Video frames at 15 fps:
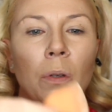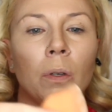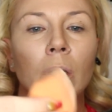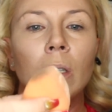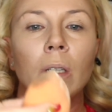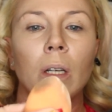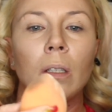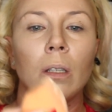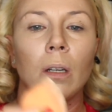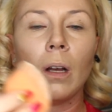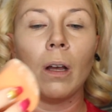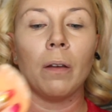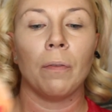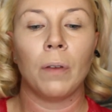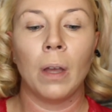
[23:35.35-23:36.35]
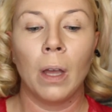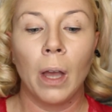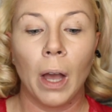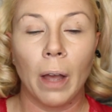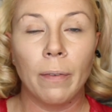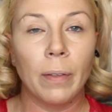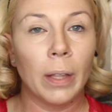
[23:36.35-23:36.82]
You can dust it off.
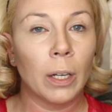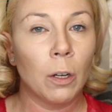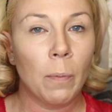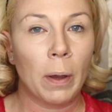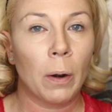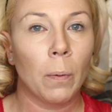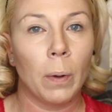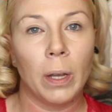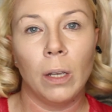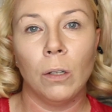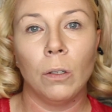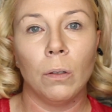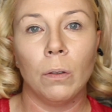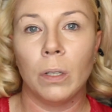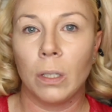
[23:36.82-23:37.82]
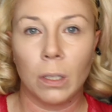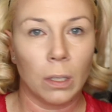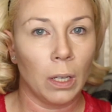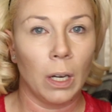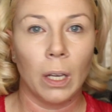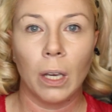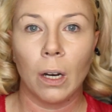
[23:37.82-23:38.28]
I feel like no matter what you do, this is
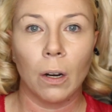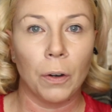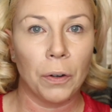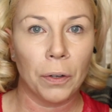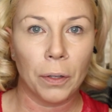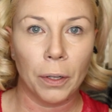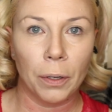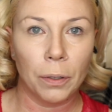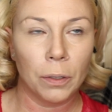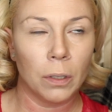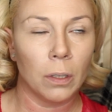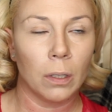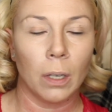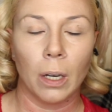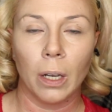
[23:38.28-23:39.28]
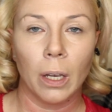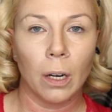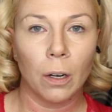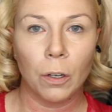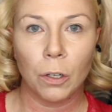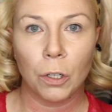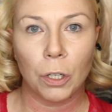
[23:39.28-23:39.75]
going to get on your clothes, it's going to get
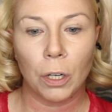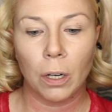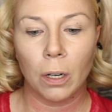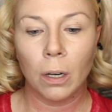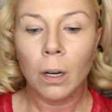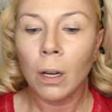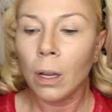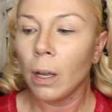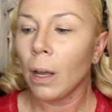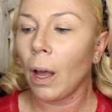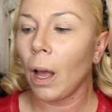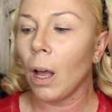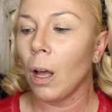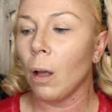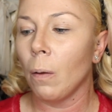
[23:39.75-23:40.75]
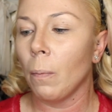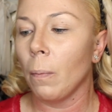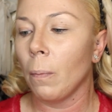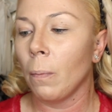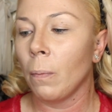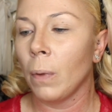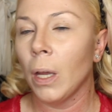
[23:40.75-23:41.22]
on your shirt.
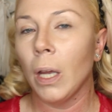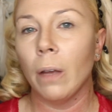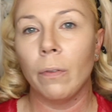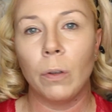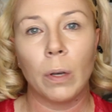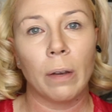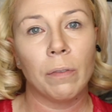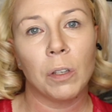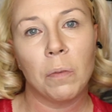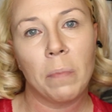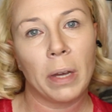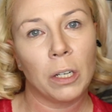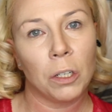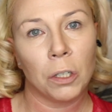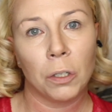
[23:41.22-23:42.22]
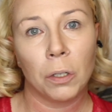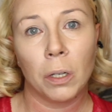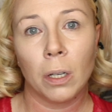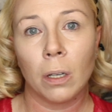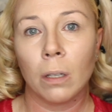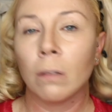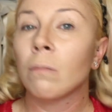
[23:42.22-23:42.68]
If you have some magic
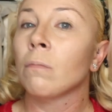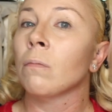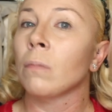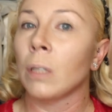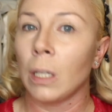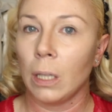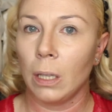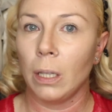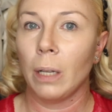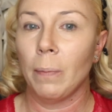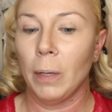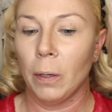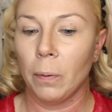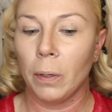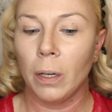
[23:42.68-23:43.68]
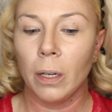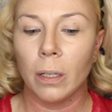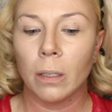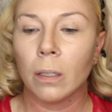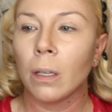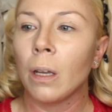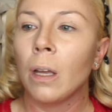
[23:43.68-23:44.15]
trick, let me know what it
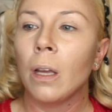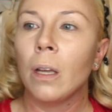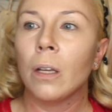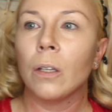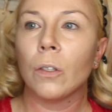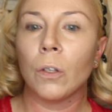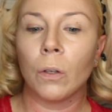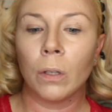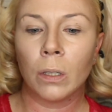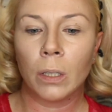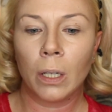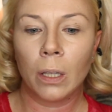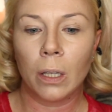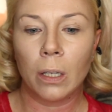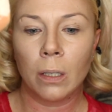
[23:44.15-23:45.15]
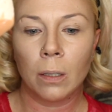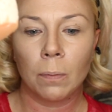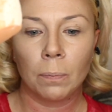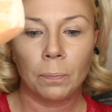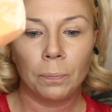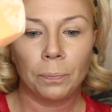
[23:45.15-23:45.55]
is. So it looks like this.